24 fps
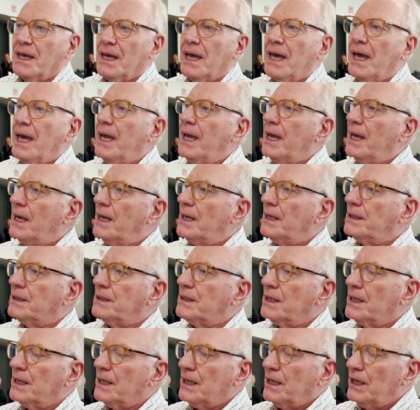And
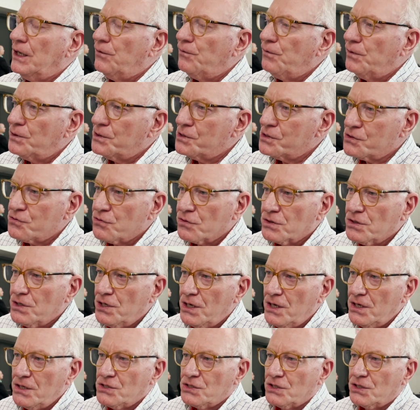if it's
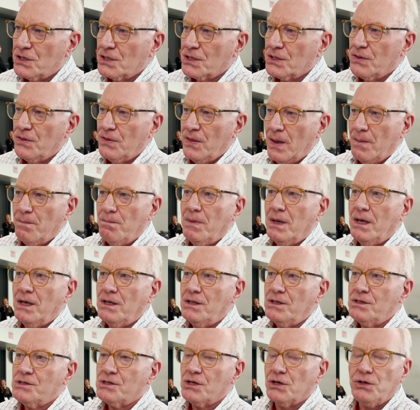strategic, that
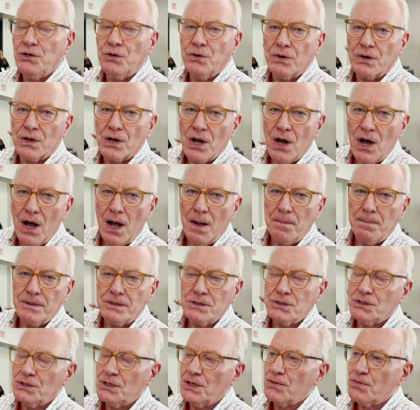means that you're
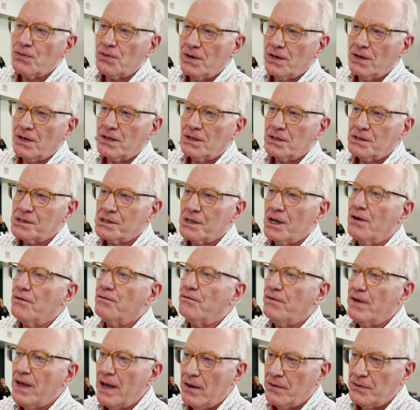accomplishing things of
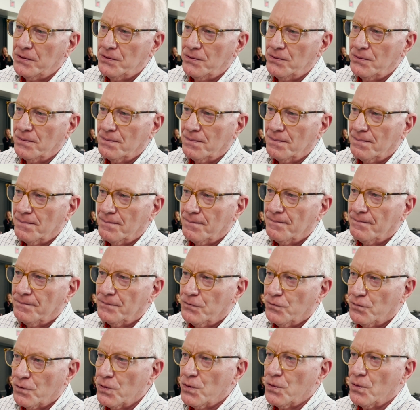value
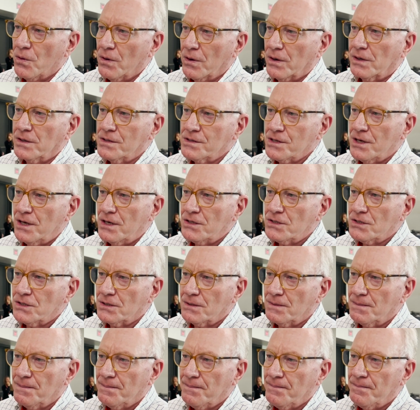for the organization.
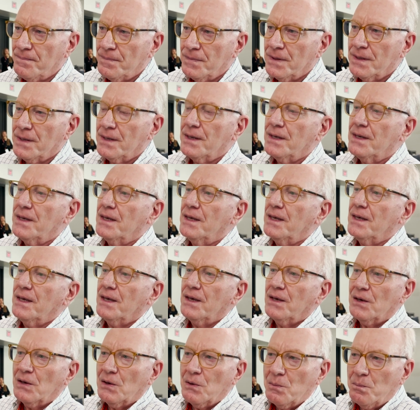
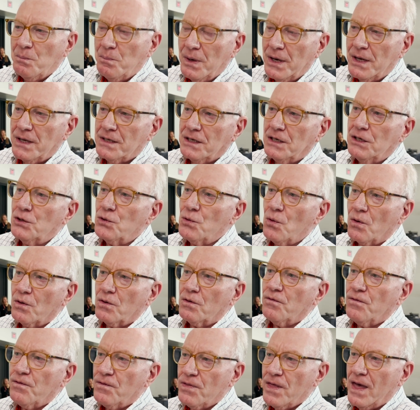But in order
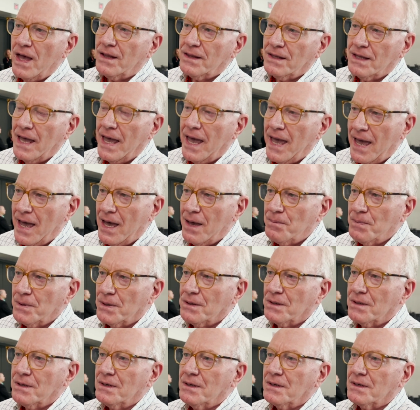for that to
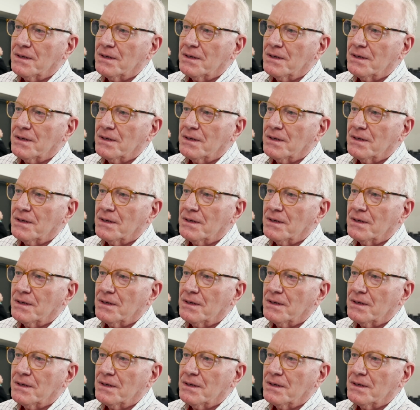happen,